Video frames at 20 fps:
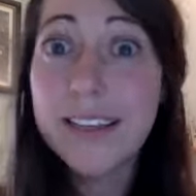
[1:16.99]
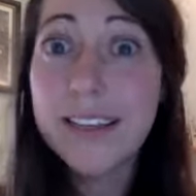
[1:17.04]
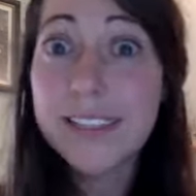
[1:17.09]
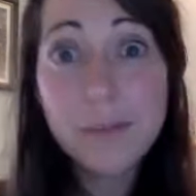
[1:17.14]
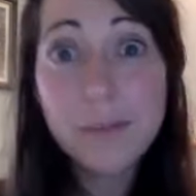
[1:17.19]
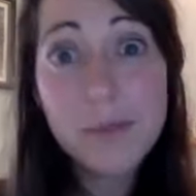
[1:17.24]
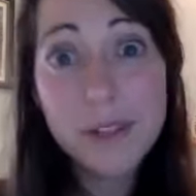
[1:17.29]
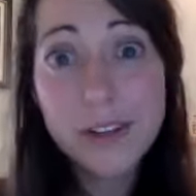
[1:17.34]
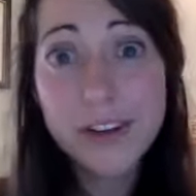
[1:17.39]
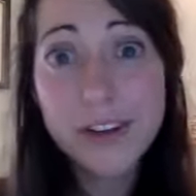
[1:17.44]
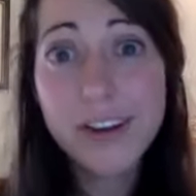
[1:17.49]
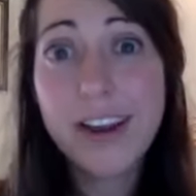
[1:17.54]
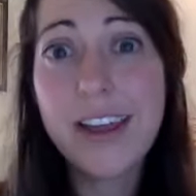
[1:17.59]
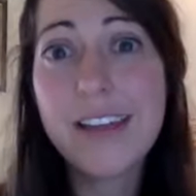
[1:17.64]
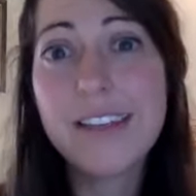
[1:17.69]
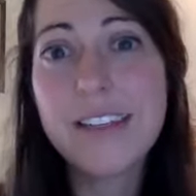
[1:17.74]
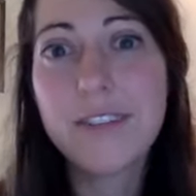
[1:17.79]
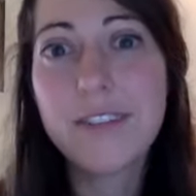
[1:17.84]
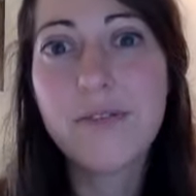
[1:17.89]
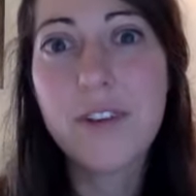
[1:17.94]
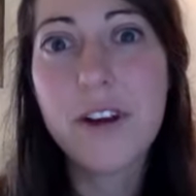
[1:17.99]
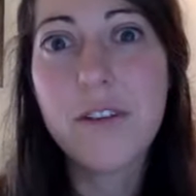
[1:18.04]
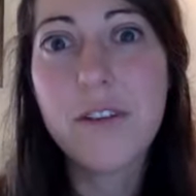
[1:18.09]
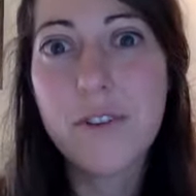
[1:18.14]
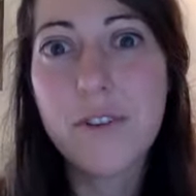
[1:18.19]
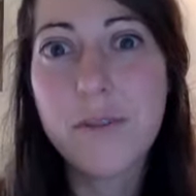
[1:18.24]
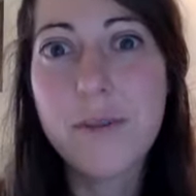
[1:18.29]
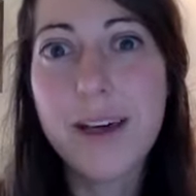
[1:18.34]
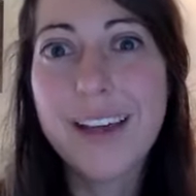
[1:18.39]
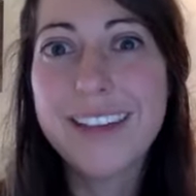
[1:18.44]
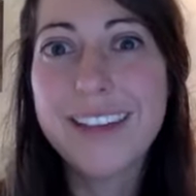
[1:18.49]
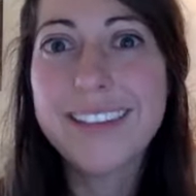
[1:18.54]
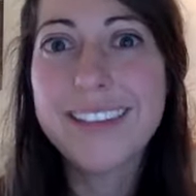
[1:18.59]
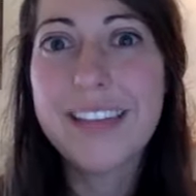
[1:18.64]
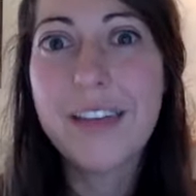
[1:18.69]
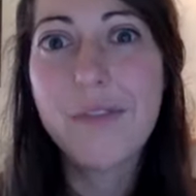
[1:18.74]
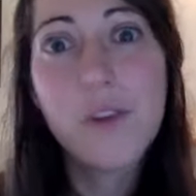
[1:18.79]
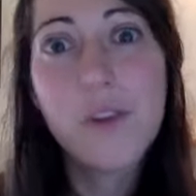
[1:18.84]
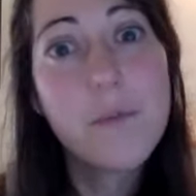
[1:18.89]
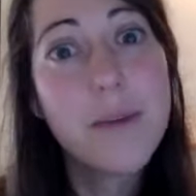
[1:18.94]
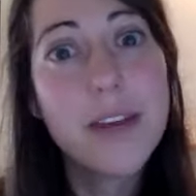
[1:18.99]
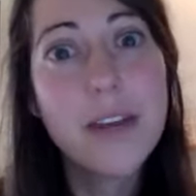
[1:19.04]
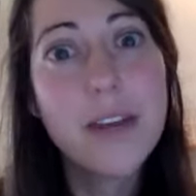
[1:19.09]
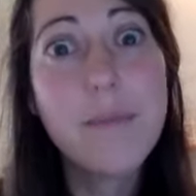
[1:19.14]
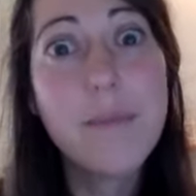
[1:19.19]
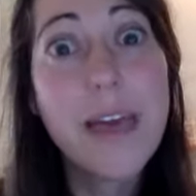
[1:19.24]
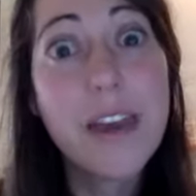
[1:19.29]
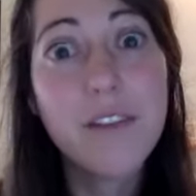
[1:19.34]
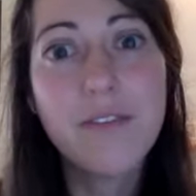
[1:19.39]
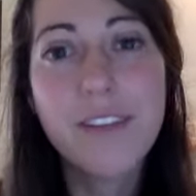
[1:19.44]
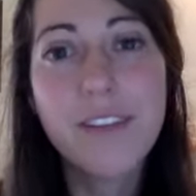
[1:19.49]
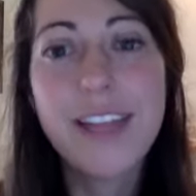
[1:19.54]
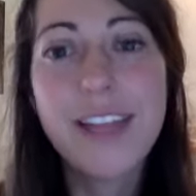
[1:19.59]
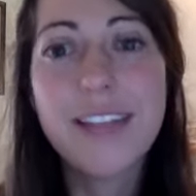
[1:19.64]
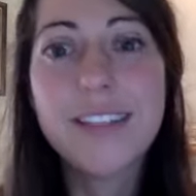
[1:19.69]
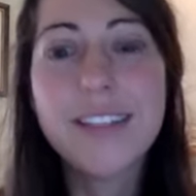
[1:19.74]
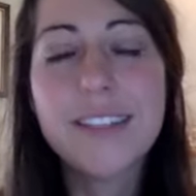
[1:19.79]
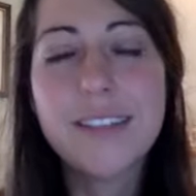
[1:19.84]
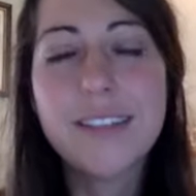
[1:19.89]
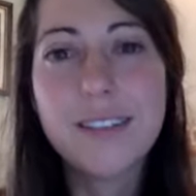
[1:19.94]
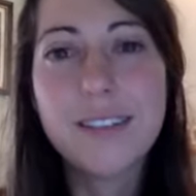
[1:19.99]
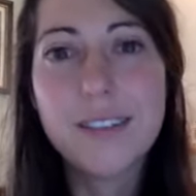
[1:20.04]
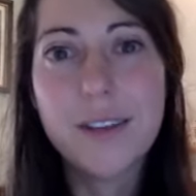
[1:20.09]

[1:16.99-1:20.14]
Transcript: similar and different from us, everybody benefits.